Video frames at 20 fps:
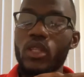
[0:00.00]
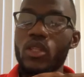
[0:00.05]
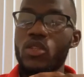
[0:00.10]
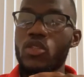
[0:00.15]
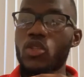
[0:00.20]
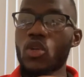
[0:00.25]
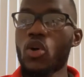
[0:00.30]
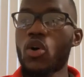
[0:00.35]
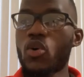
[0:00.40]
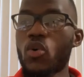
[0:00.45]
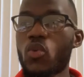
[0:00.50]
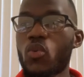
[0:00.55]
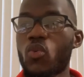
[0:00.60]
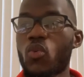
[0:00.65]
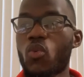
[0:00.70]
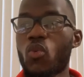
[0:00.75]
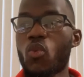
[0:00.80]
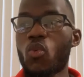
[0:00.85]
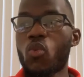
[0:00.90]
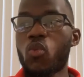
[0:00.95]
So
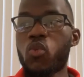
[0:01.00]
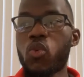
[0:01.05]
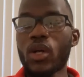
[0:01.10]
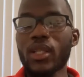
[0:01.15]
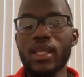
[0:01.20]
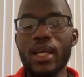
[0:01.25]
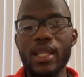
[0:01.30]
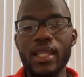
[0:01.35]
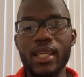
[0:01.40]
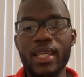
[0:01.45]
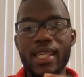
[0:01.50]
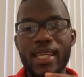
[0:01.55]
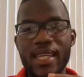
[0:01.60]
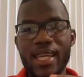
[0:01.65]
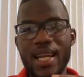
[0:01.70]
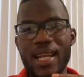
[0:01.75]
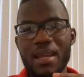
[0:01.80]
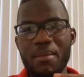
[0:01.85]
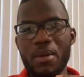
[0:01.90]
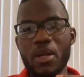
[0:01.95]
what are the
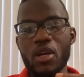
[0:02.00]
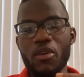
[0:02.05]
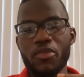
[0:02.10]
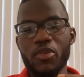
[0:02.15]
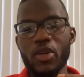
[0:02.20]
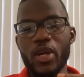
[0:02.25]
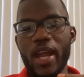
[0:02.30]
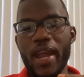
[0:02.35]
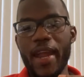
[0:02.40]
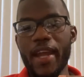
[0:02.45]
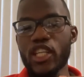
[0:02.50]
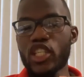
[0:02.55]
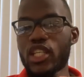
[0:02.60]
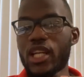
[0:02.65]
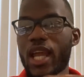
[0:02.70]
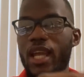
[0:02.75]
key elements of your edge?